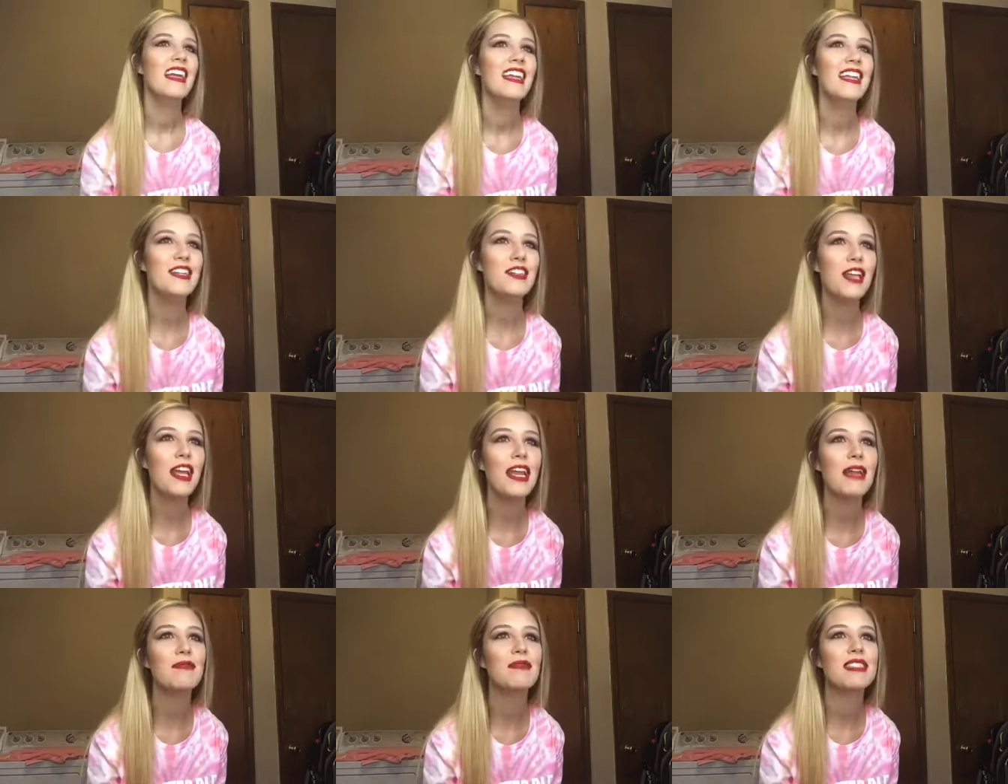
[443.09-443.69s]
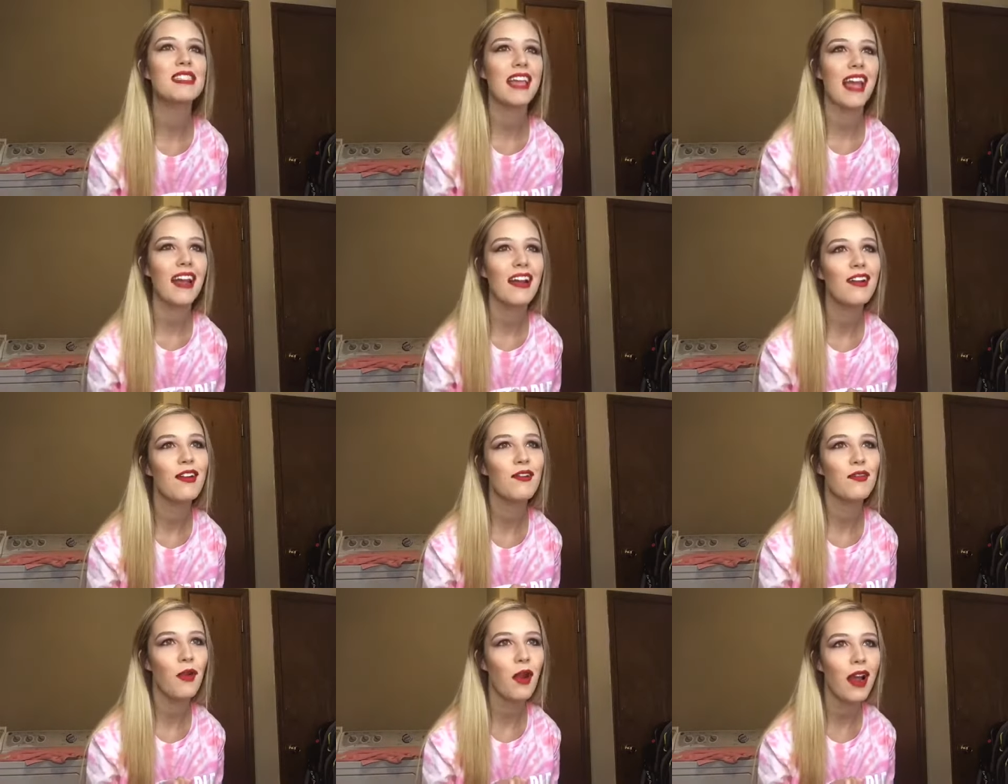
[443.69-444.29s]
Did you say I'm
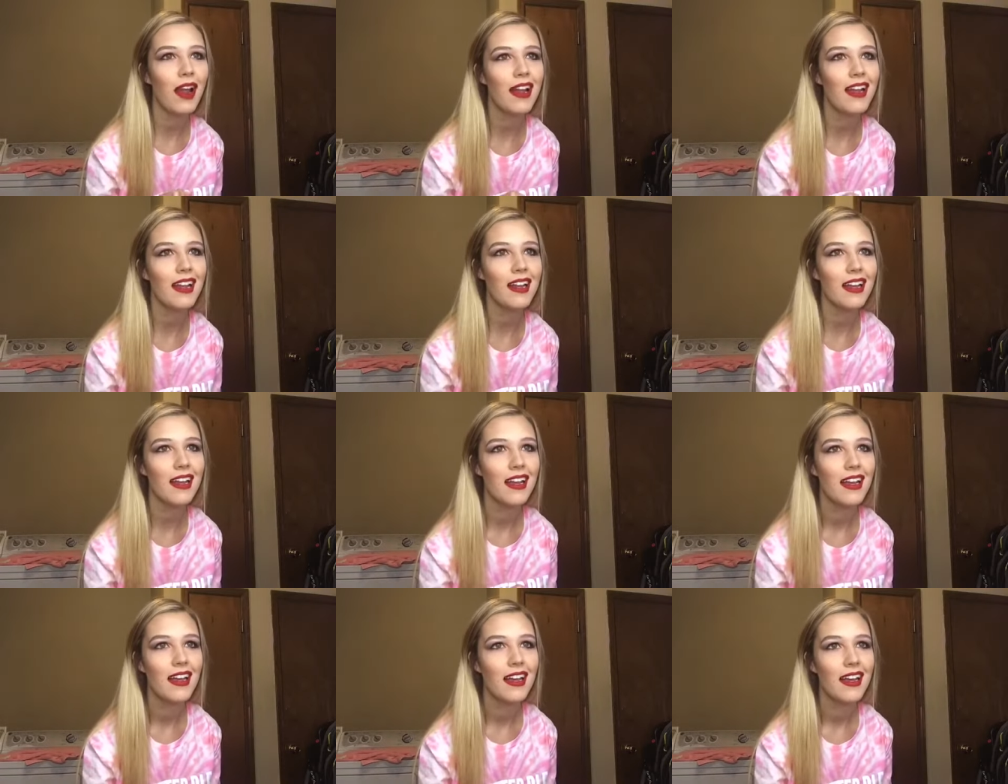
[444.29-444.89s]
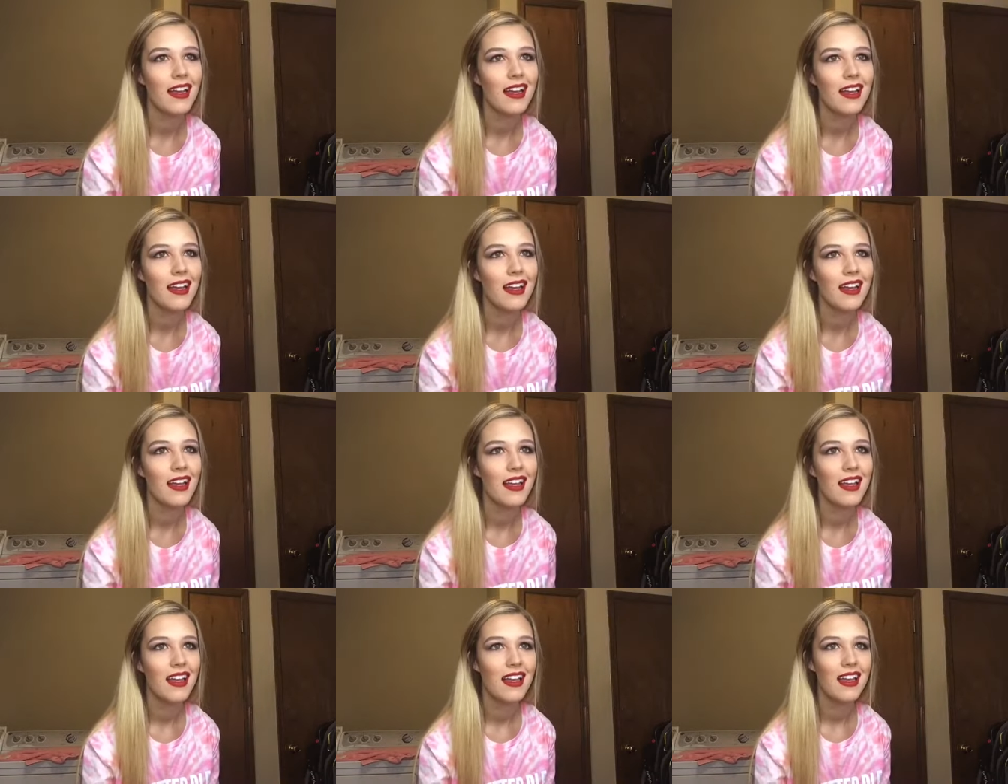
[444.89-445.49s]
scared of rain?
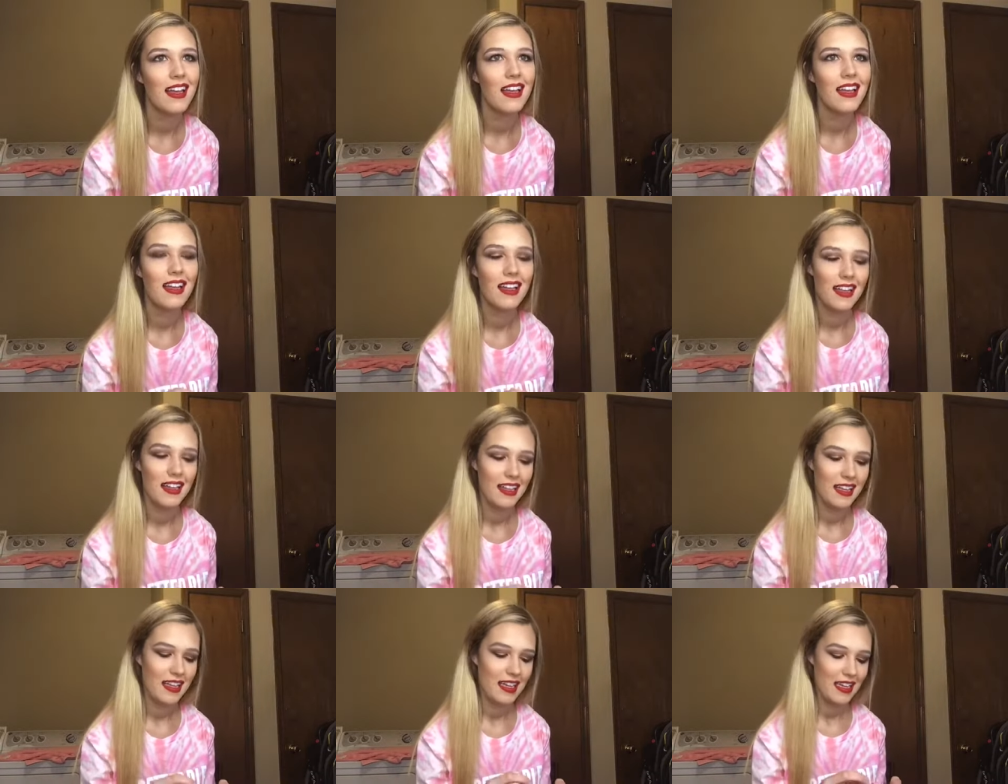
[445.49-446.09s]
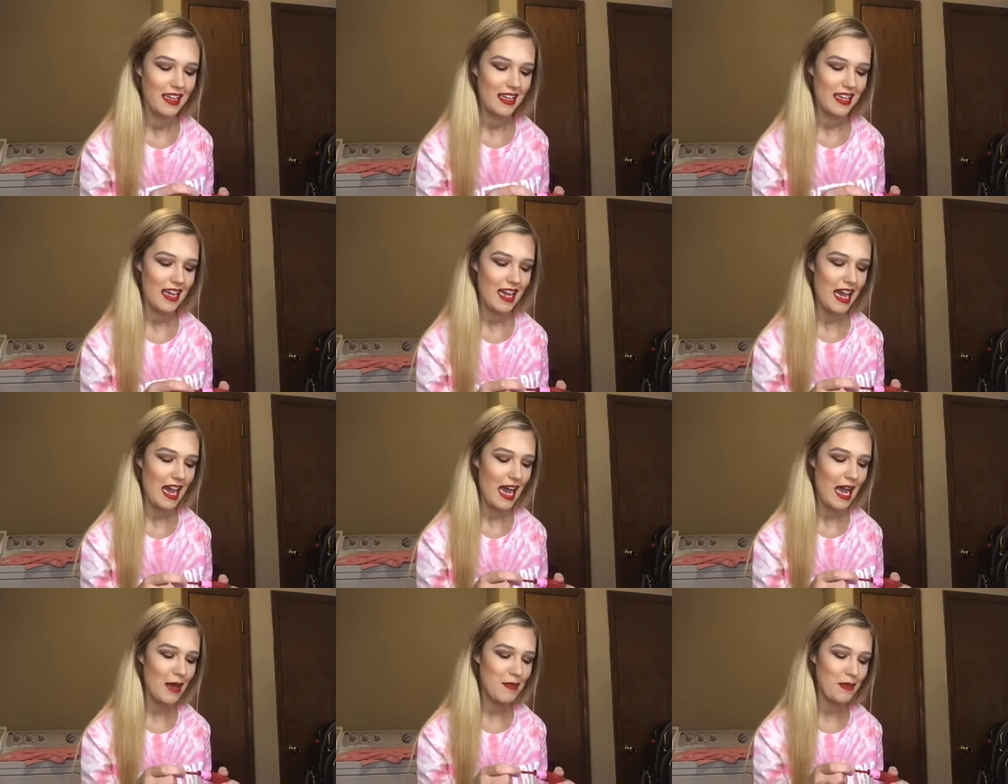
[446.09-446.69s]
You're scared of rain.
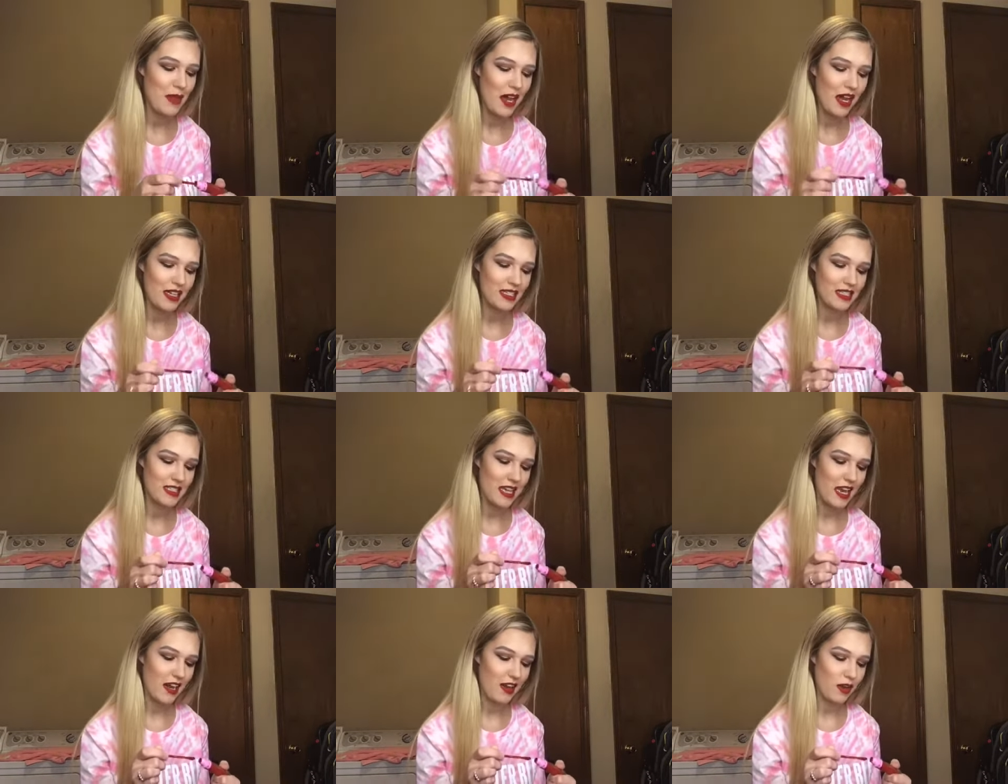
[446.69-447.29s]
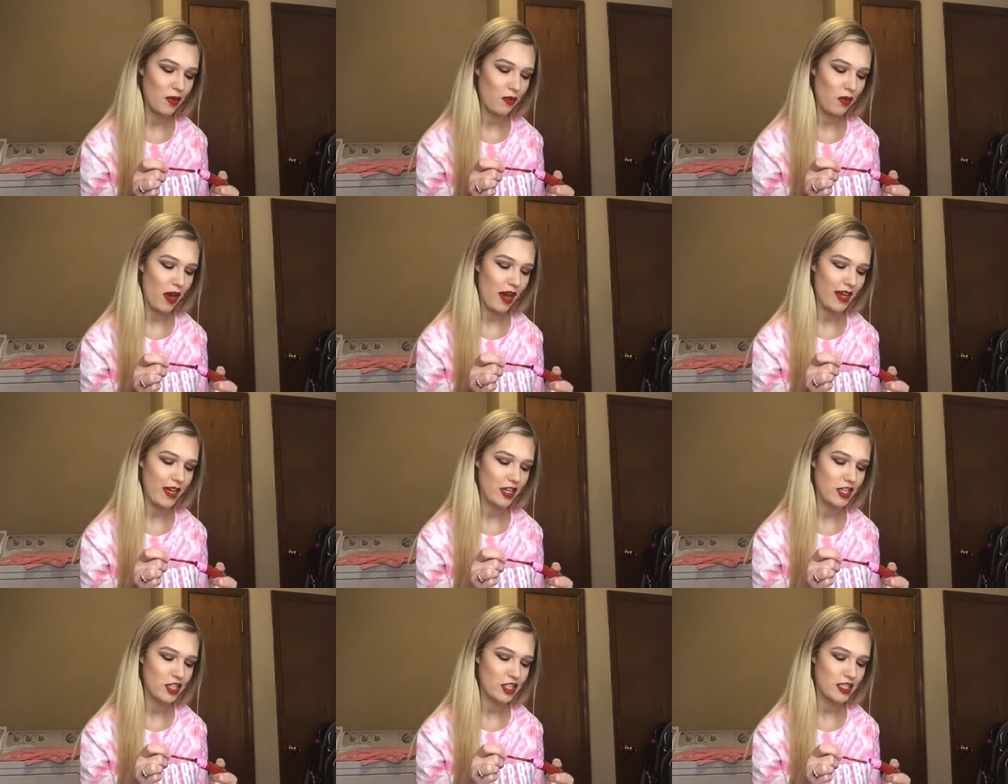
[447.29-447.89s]
I'm not scared of
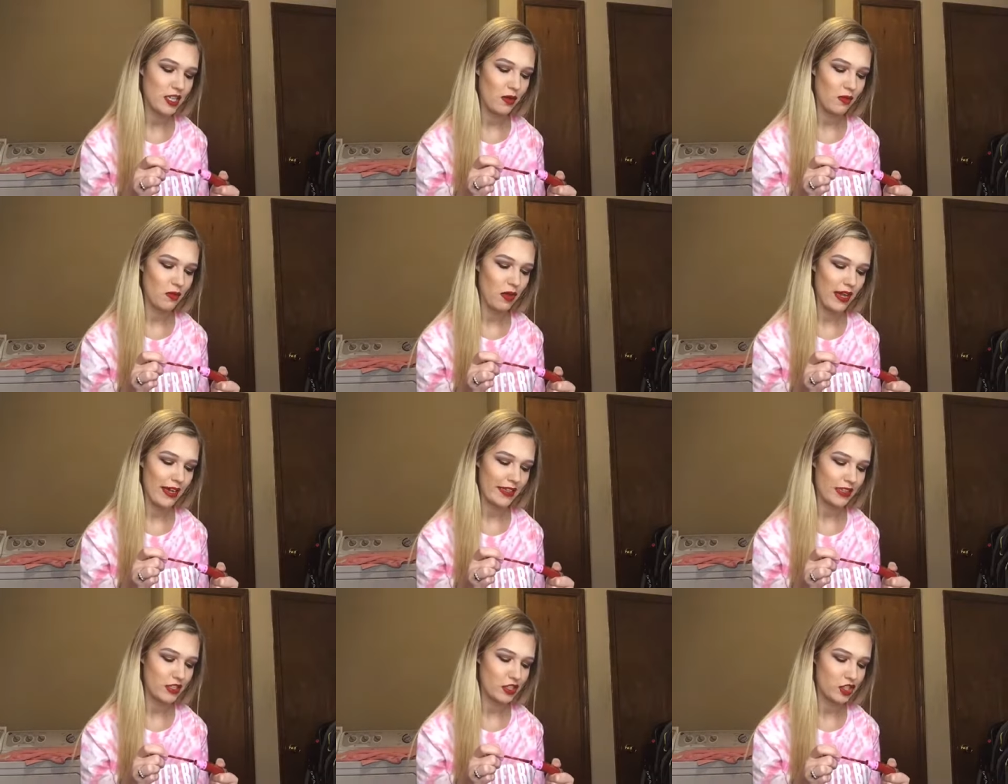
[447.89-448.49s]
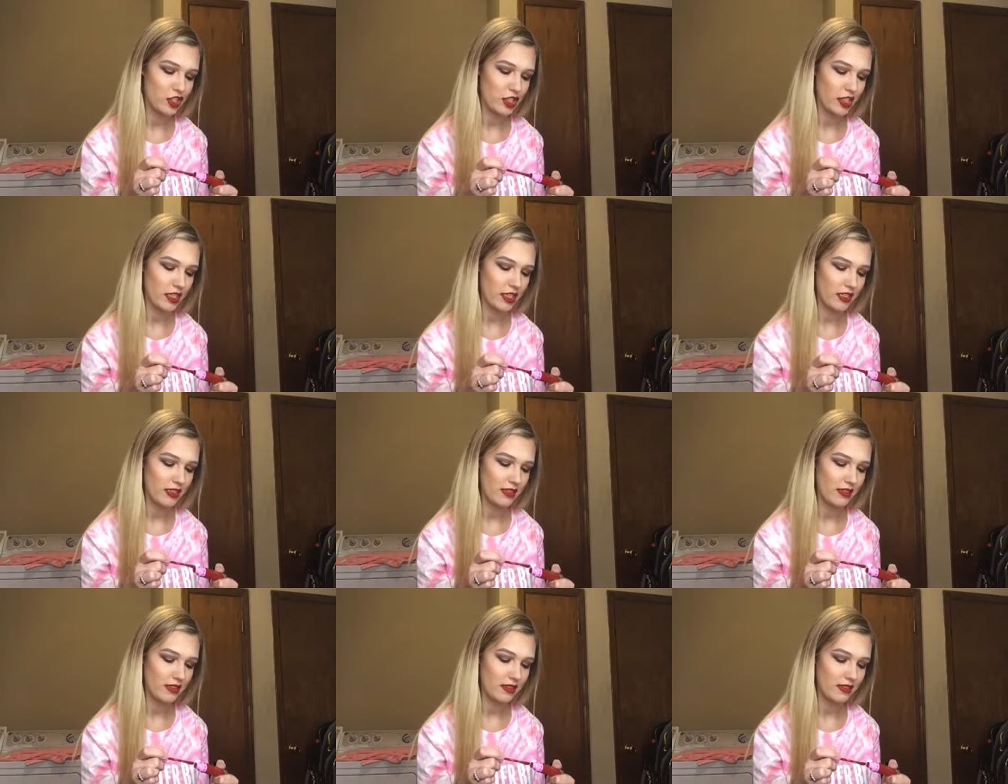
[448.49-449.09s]
rain. I just don't like the shit.